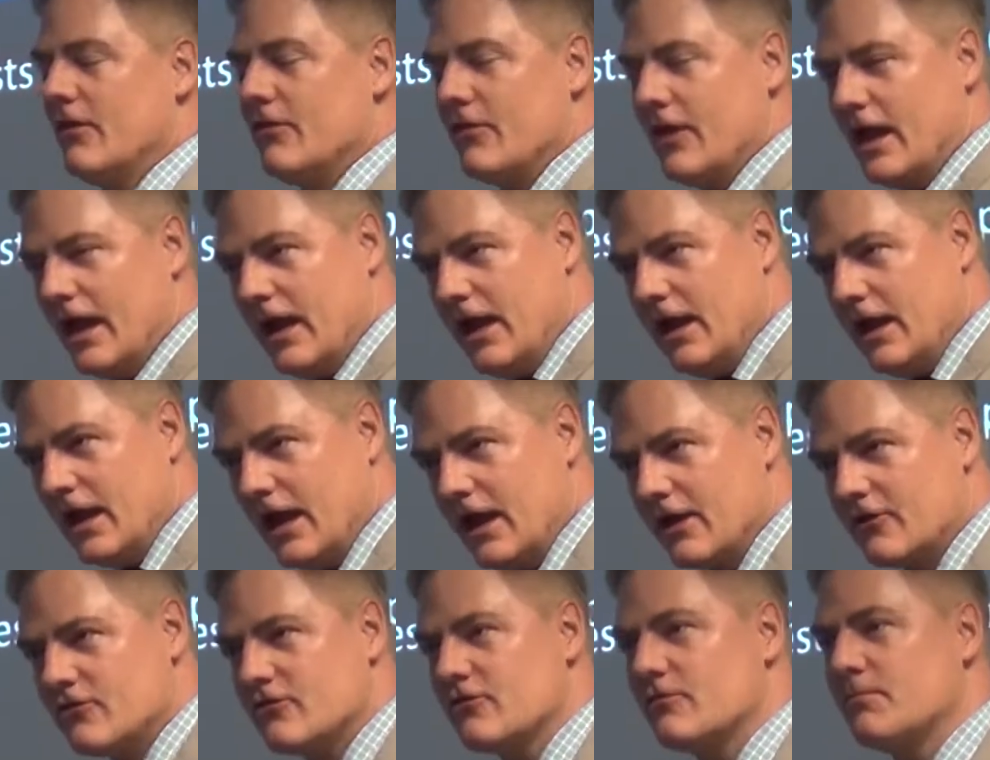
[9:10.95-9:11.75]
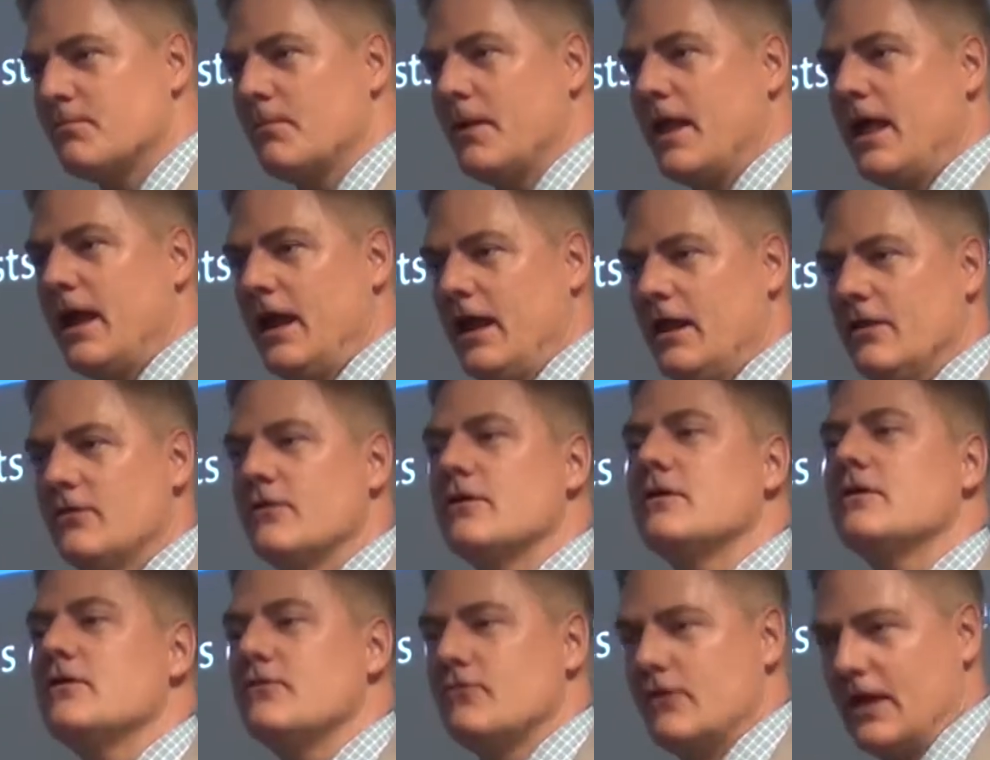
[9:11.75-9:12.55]
They explained
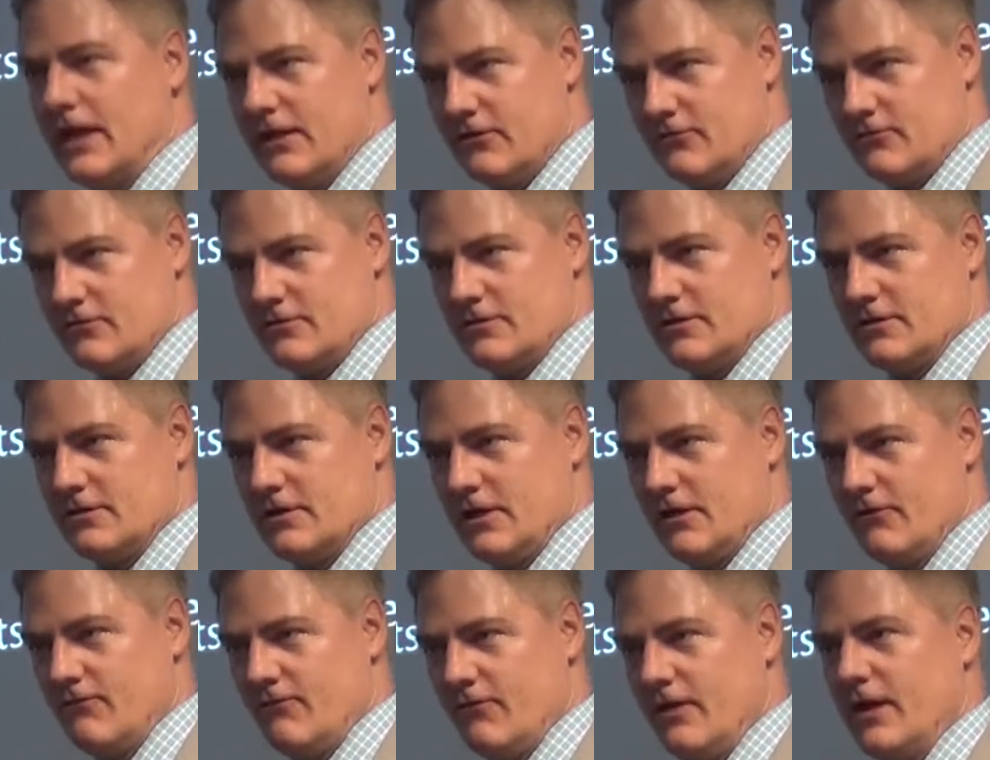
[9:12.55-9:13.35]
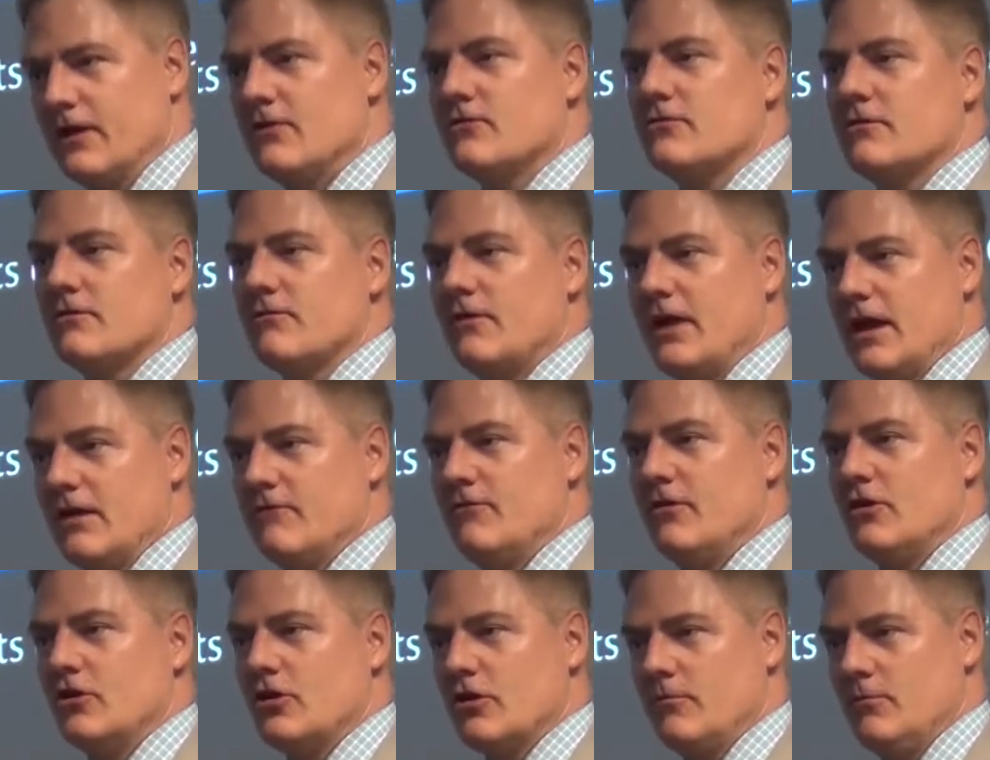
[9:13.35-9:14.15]
the disaster that they face of
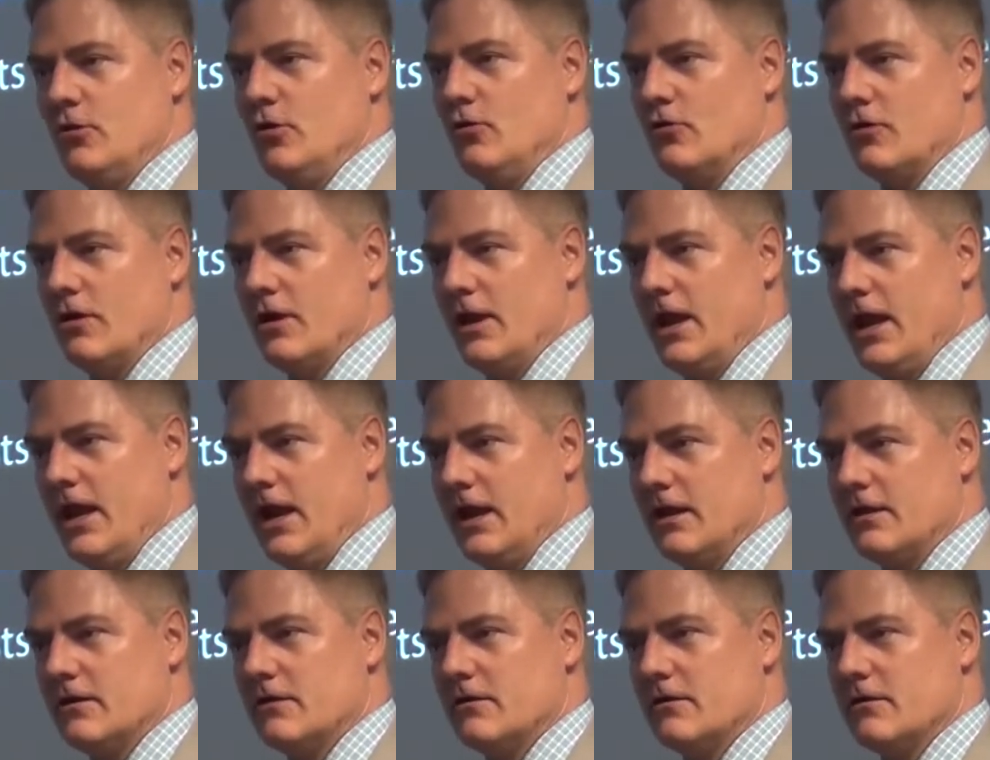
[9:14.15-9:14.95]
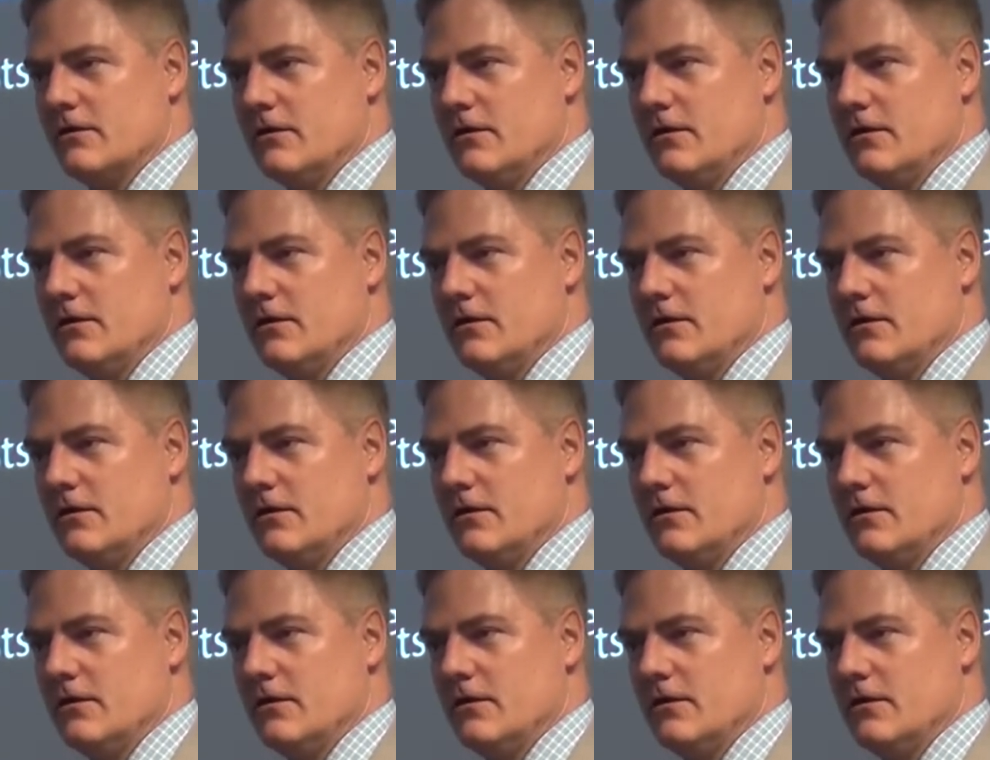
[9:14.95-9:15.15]
having communal land.